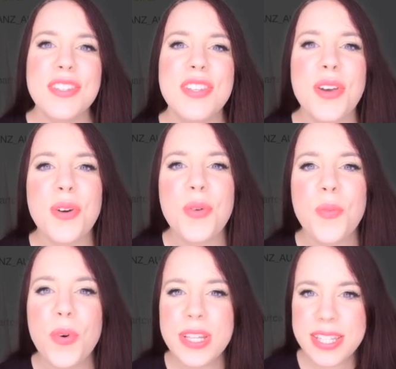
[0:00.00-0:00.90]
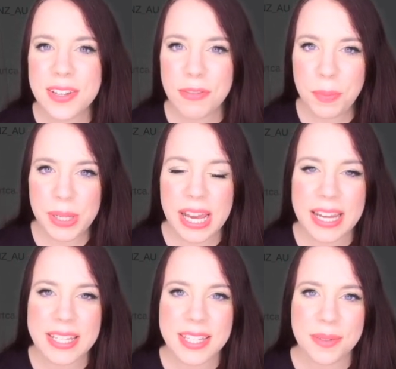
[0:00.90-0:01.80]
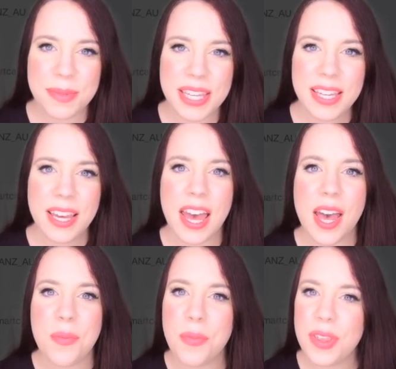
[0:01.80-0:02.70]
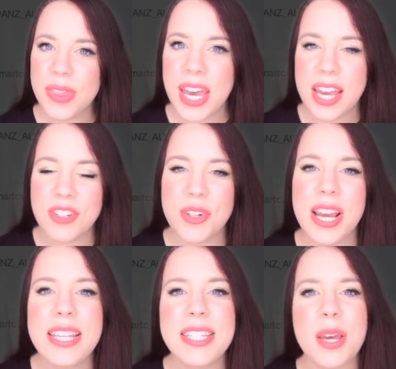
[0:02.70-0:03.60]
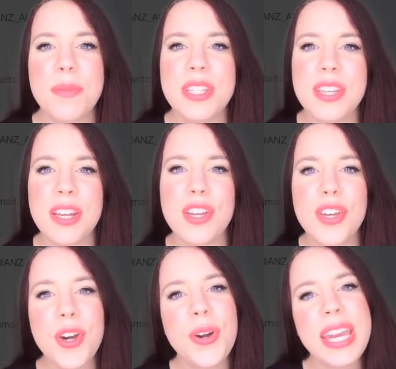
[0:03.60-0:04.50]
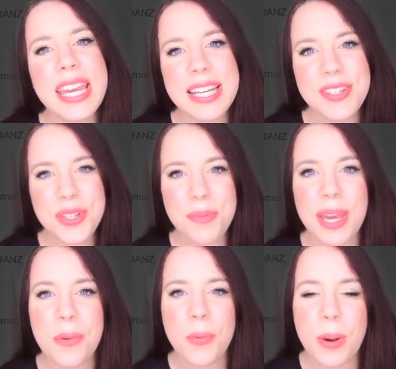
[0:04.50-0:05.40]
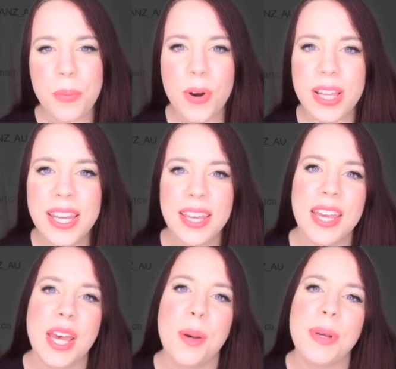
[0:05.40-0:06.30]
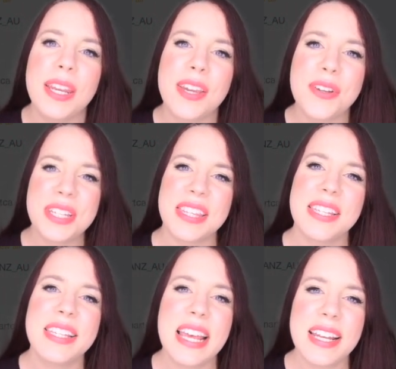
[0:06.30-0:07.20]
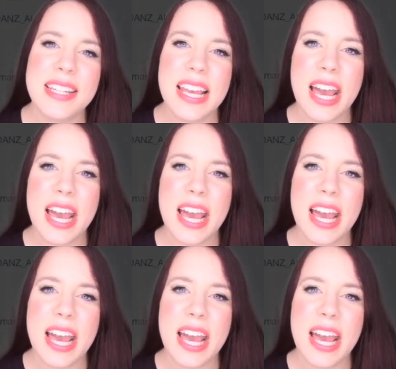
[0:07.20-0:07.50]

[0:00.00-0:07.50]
So once it replies to me with that address, I'm just going to go into my web wallet. I'm going to go to the Send